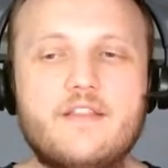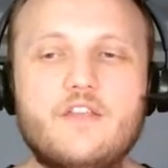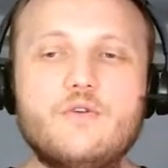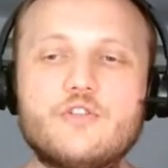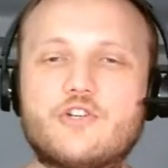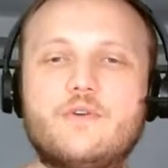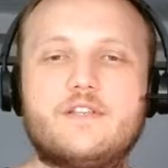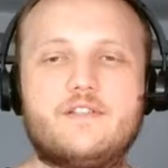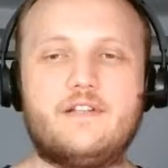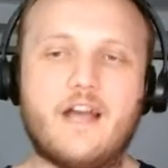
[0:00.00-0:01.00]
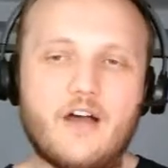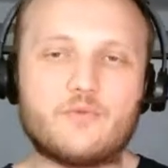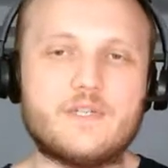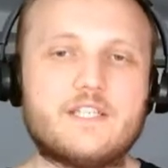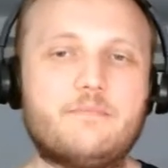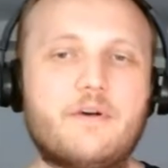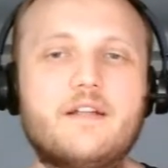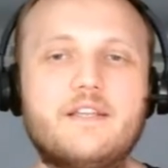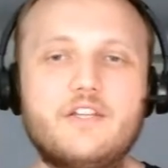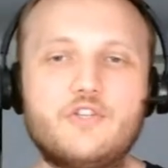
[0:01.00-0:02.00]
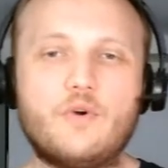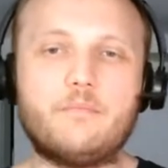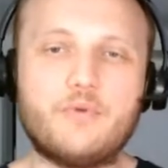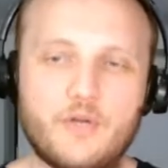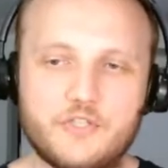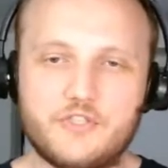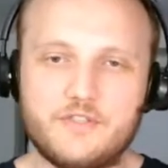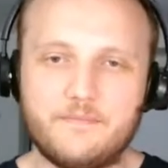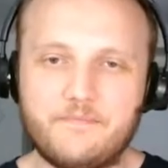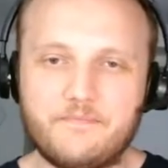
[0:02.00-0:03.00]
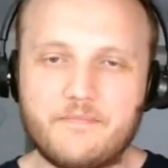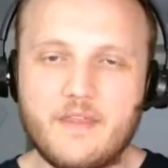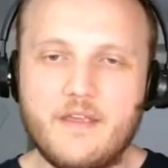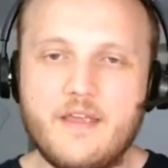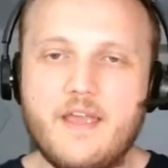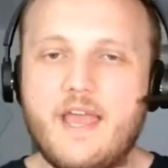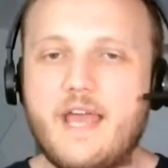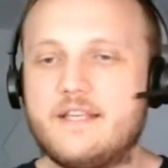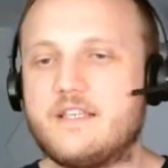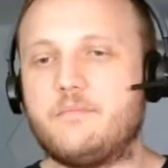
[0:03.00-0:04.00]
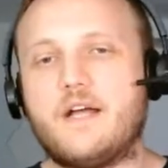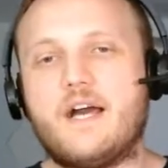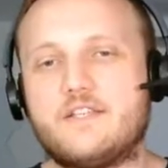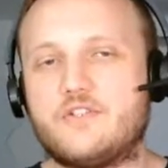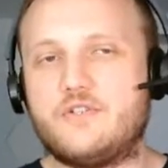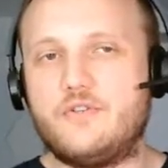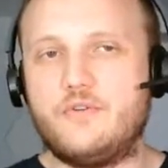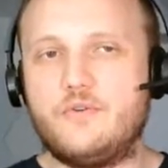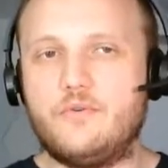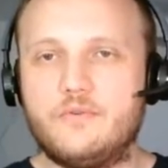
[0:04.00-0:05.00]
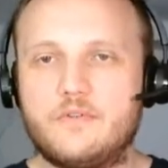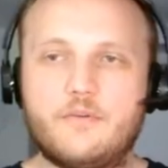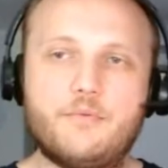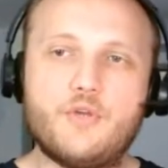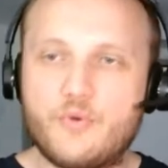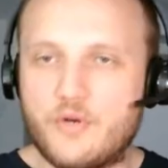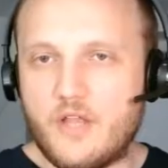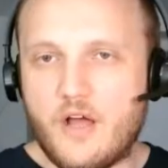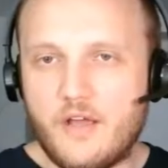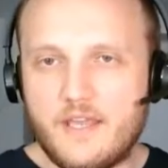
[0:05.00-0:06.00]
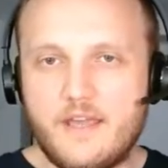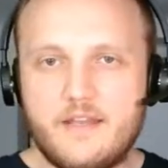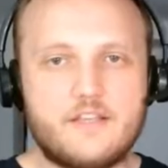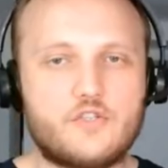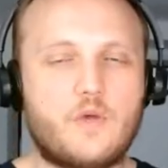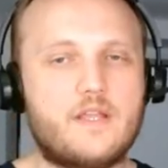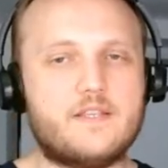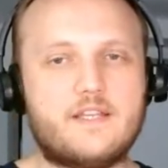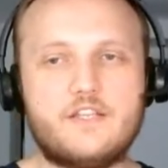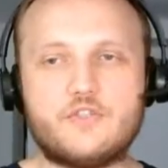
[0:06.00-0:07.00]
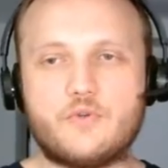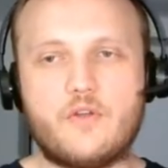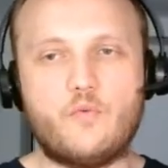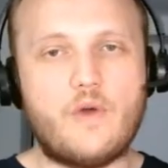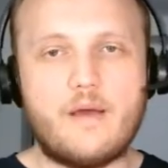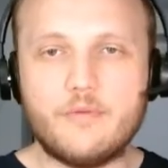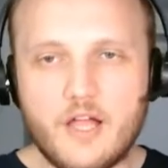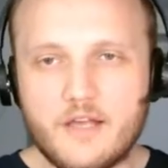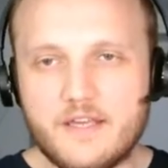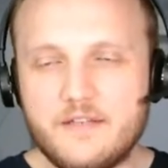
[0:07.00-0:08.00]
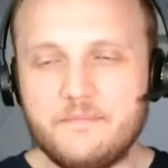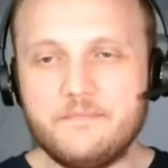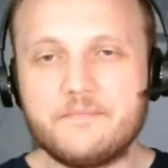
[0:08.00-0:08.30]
The user is not responding to a push. And this applies to computer login as well as any sort of web login.